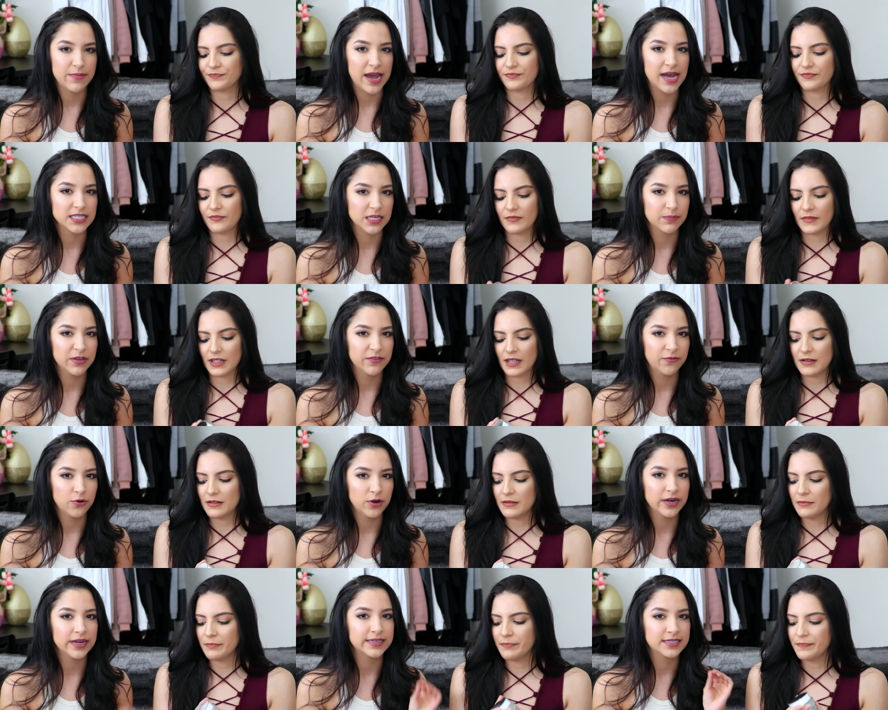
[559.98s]
Speaker 1: mask
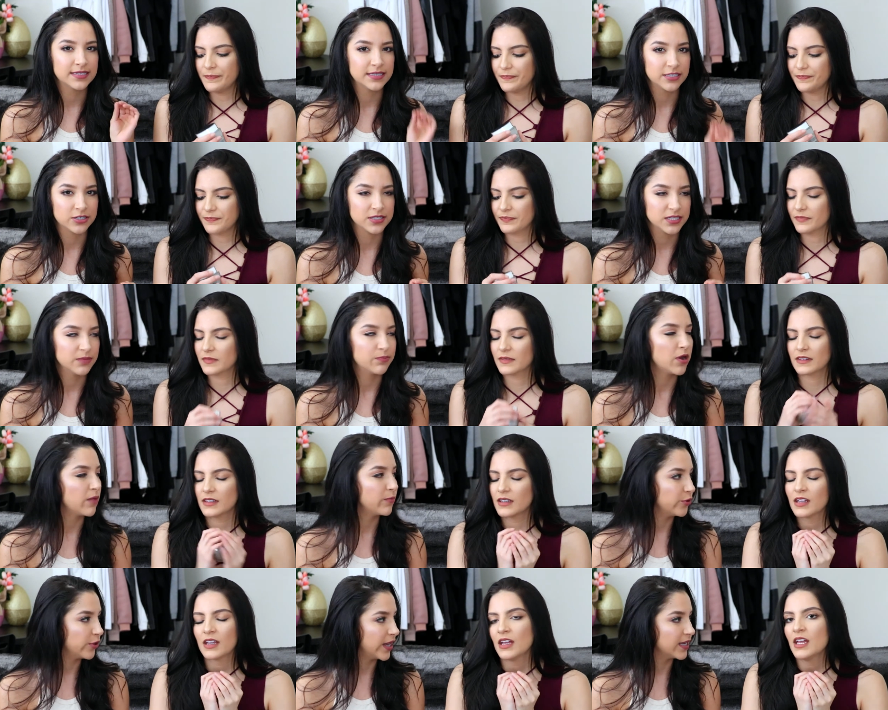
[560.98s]
before. It's seriously
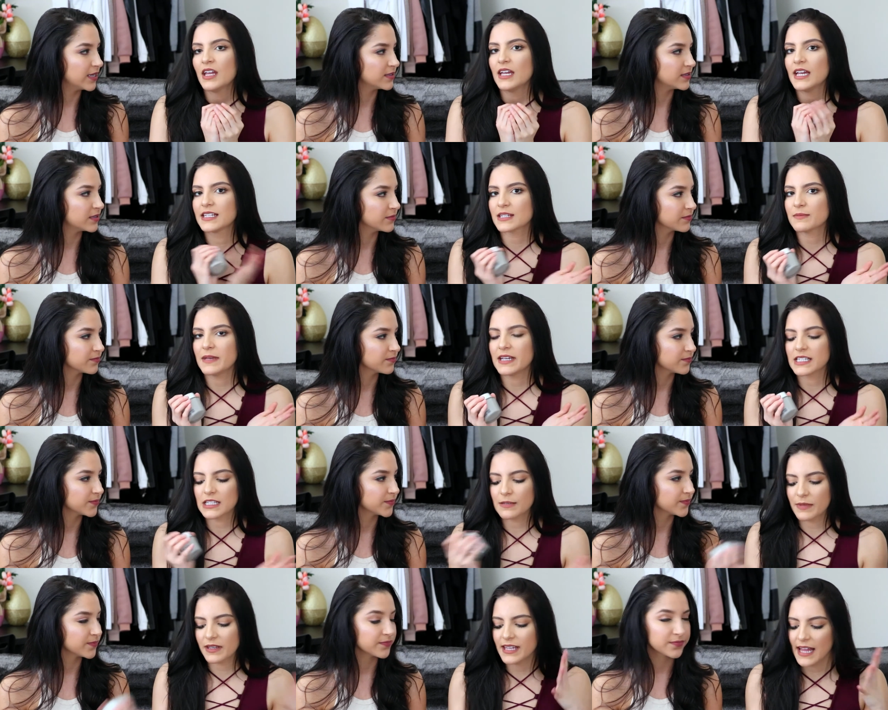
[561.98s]
bomb, you guys. It's
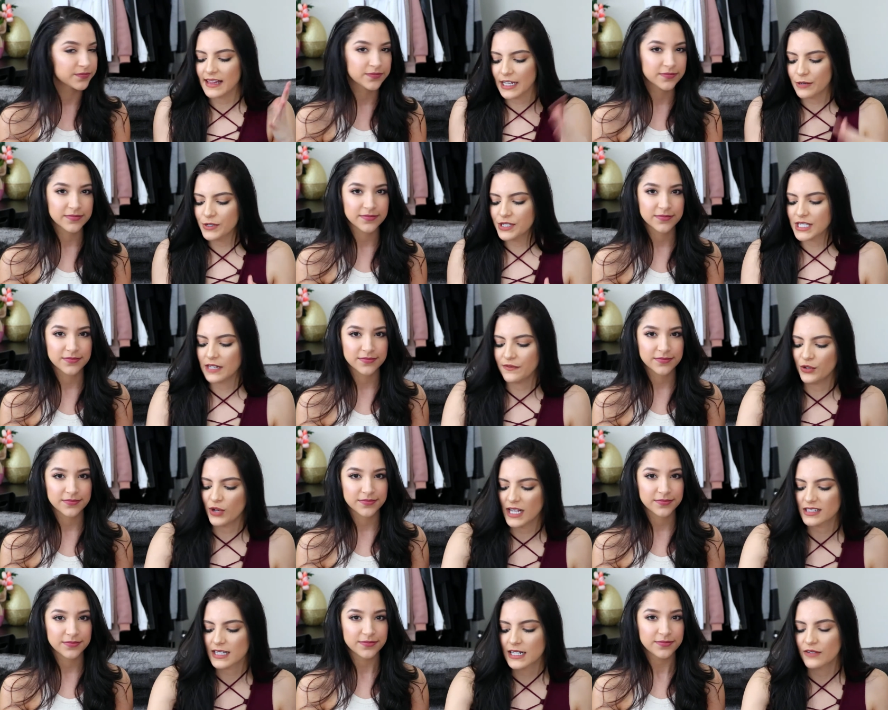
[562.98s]
amazing, but yeah, like we said, if you
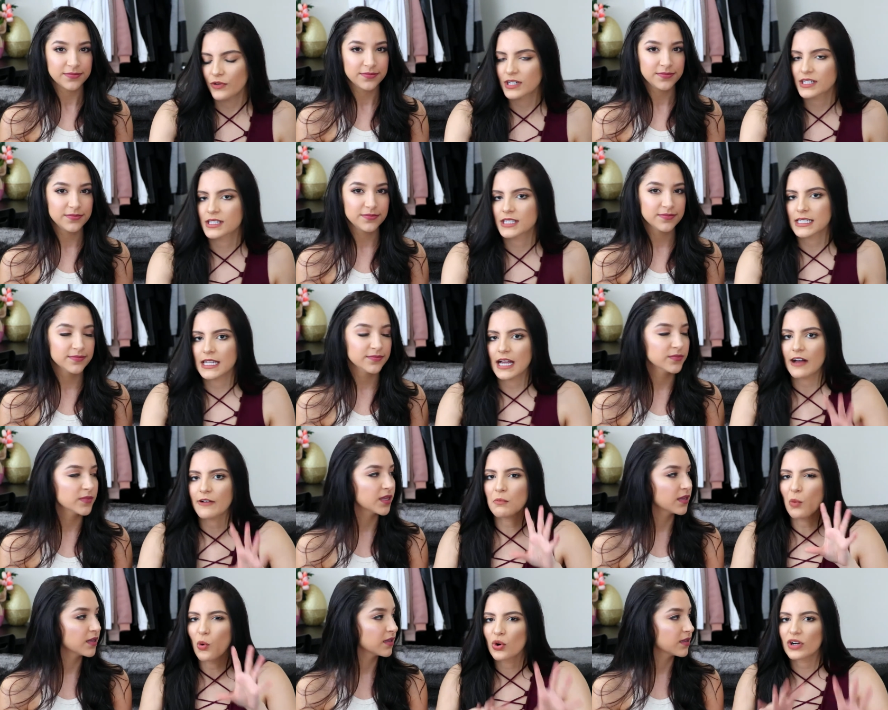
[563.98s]
guys kind of want to see
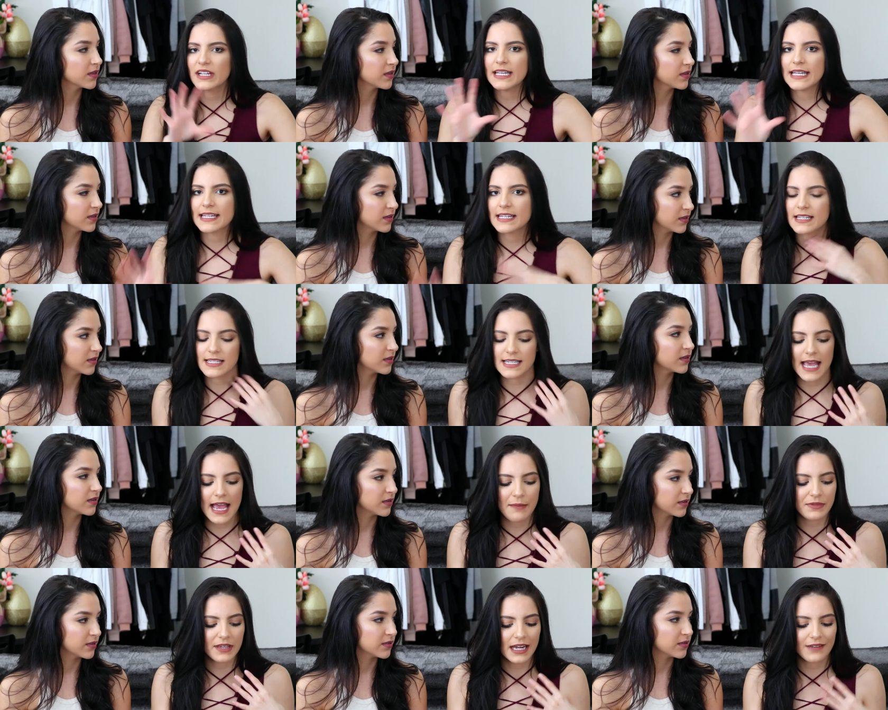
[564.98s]
a more
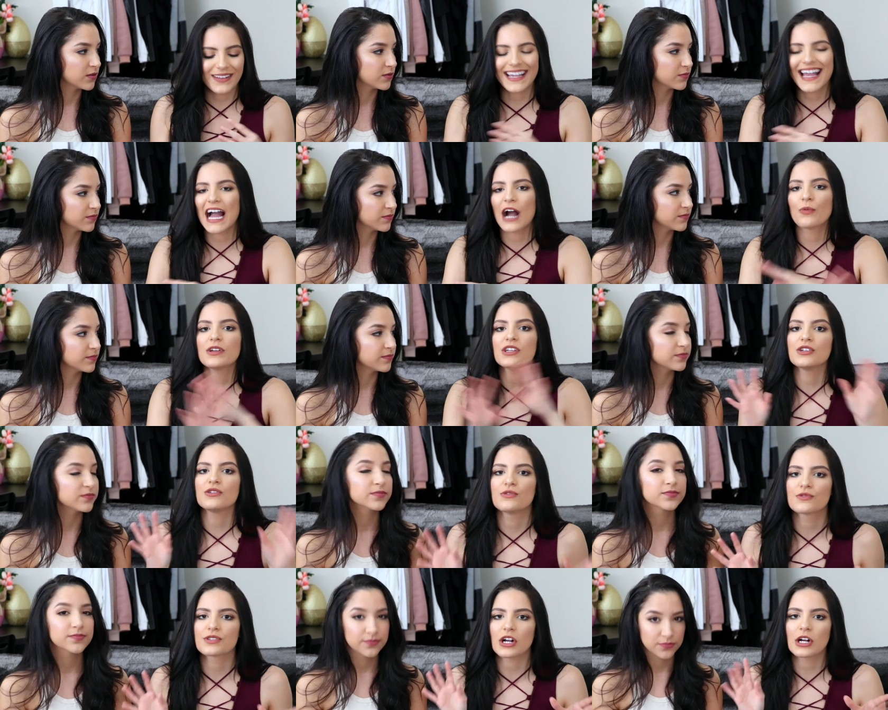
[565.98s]
in-depth, kind of like how we
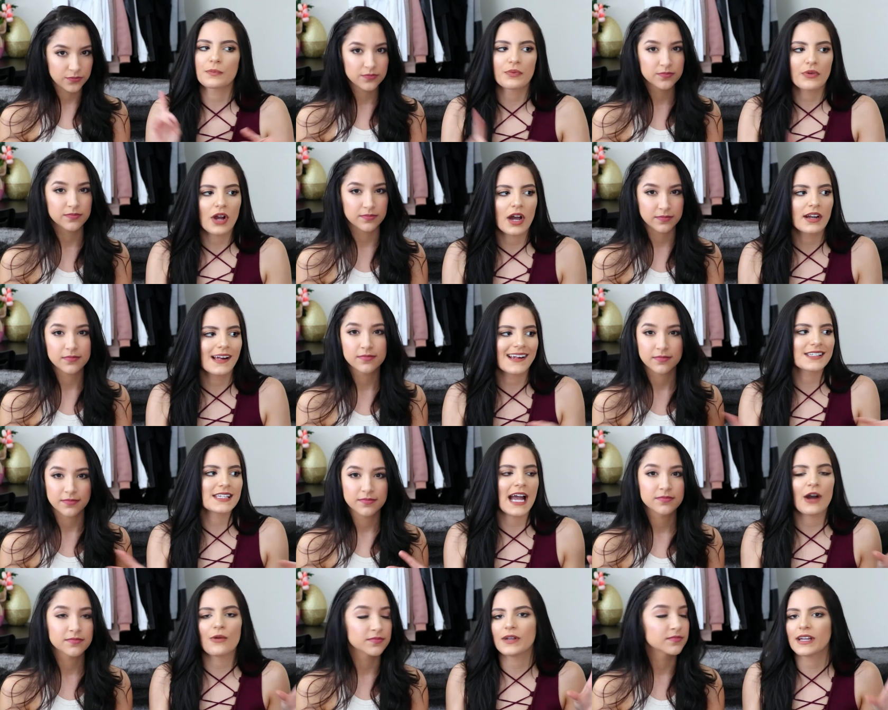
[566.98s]
use our products,
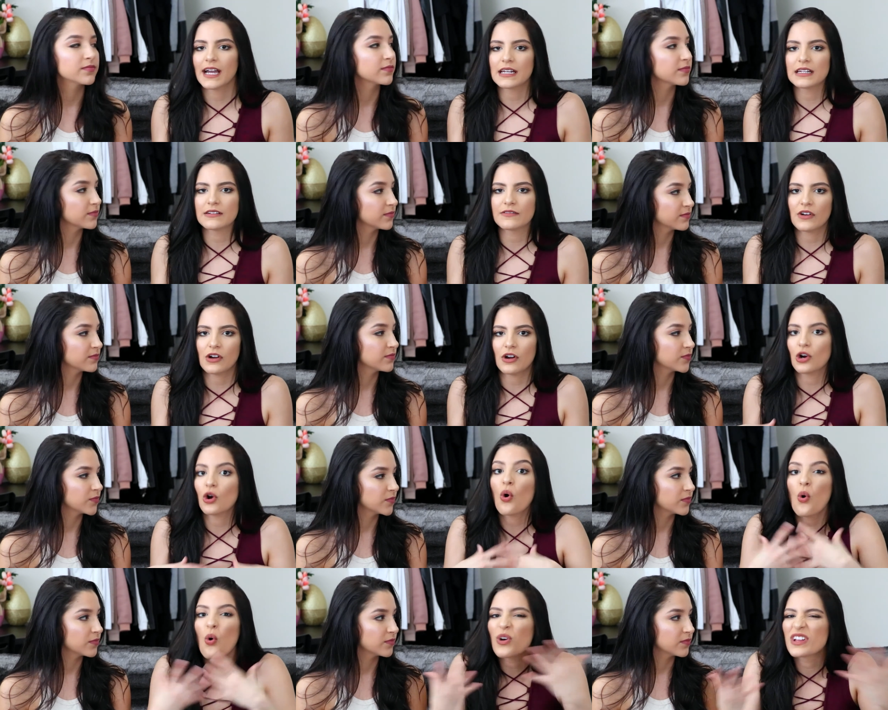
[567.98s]
how we kind of, our
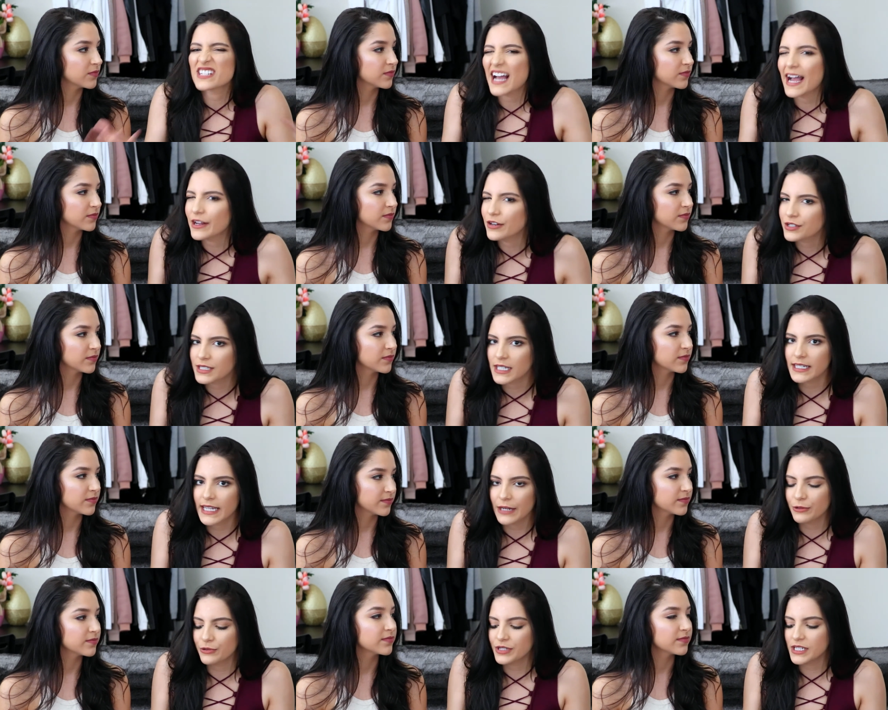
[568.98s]
whole entire
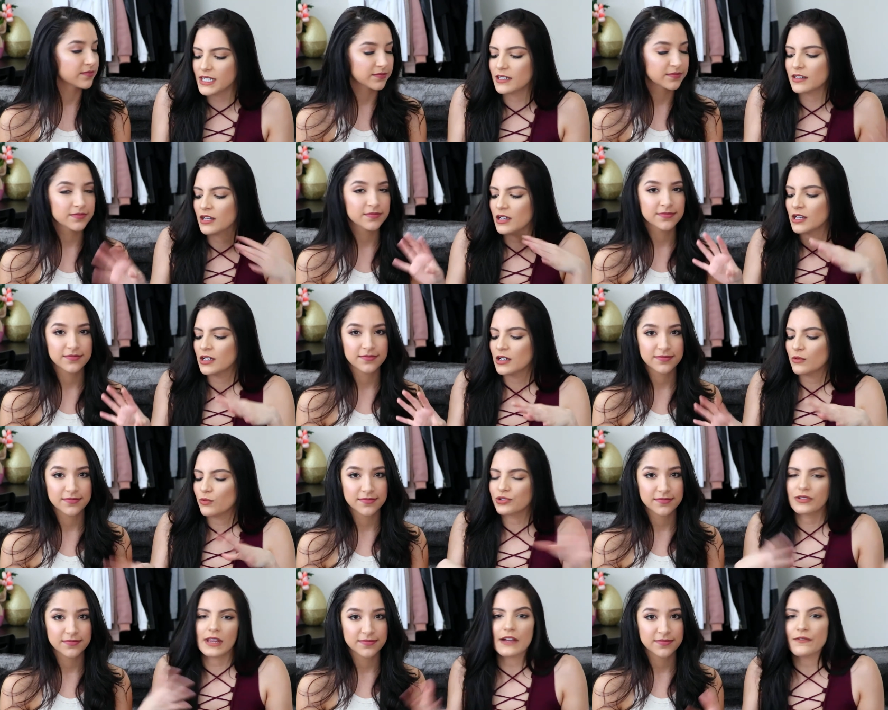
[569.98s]
skincare routine,
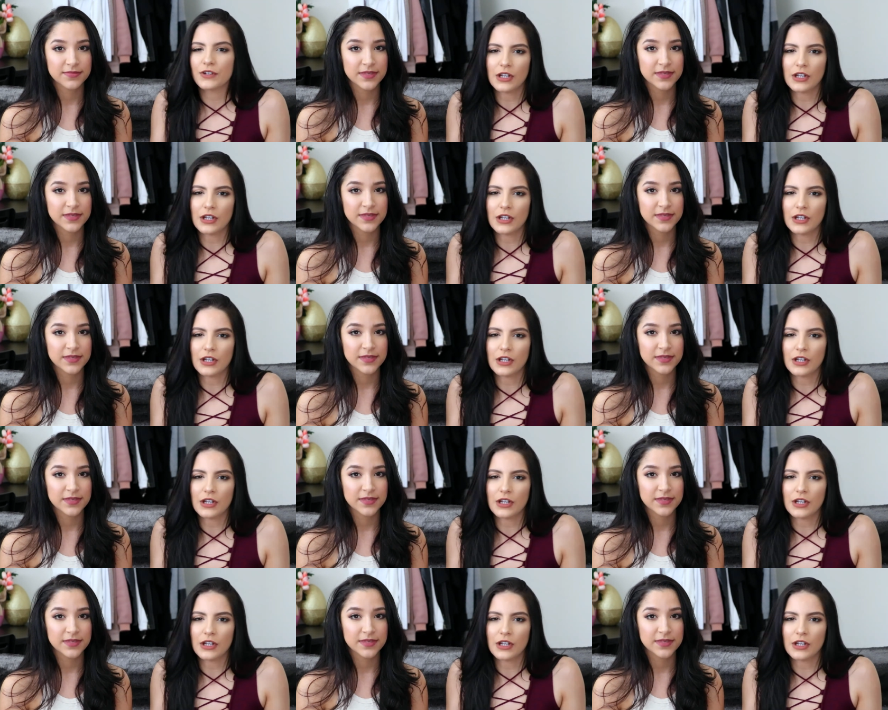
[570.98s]
we'll do that for